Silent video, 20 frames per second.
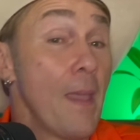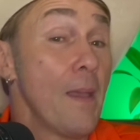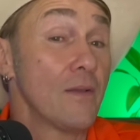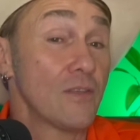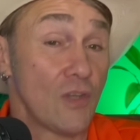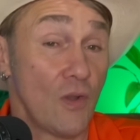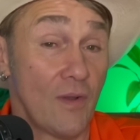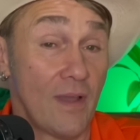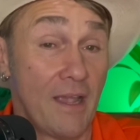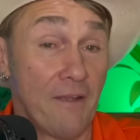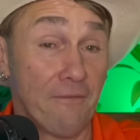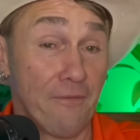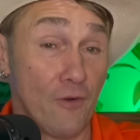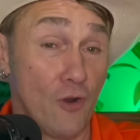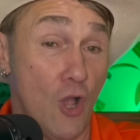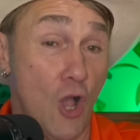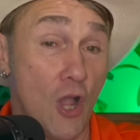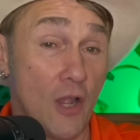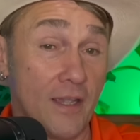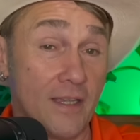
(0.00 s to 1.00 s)
So again, for
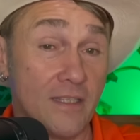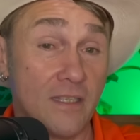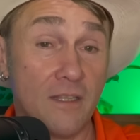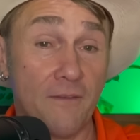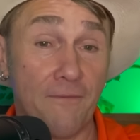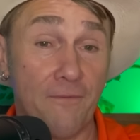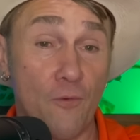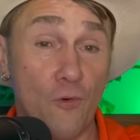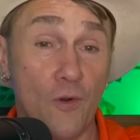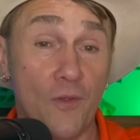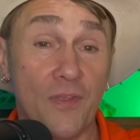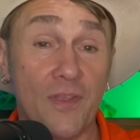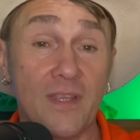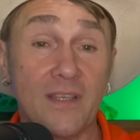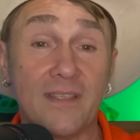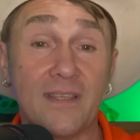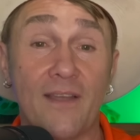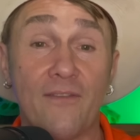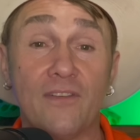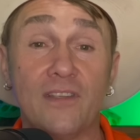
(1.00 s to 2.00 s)
August, the 4th, the
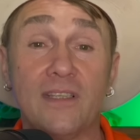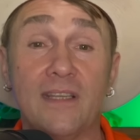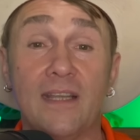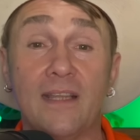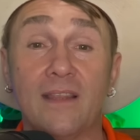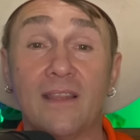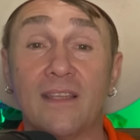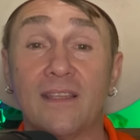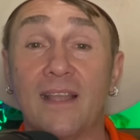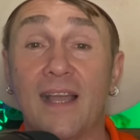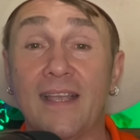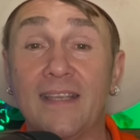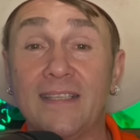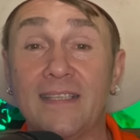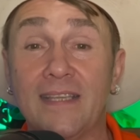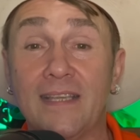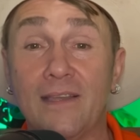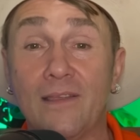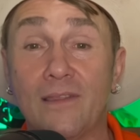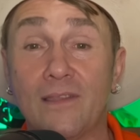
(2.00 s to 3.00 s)
17th, the
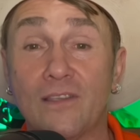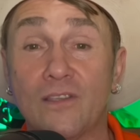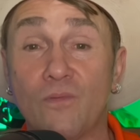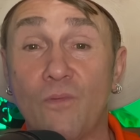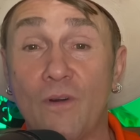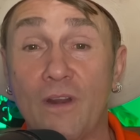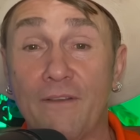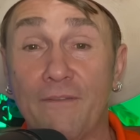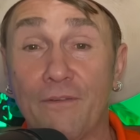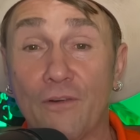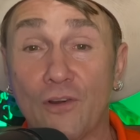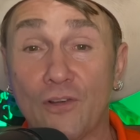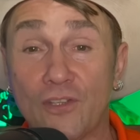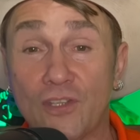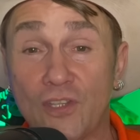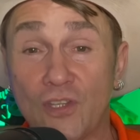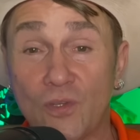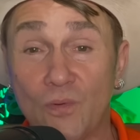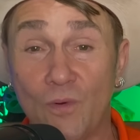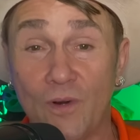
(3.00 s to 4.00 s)
19th, the
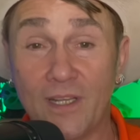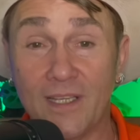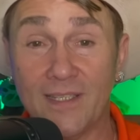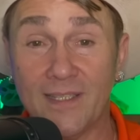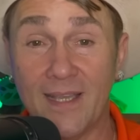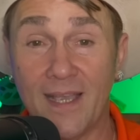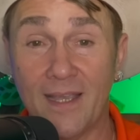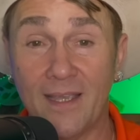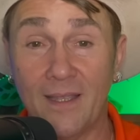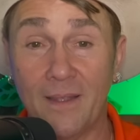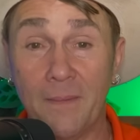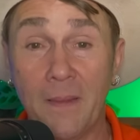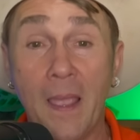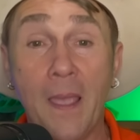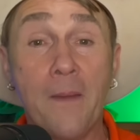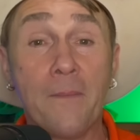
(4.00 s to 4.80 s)
21st, the 22nd.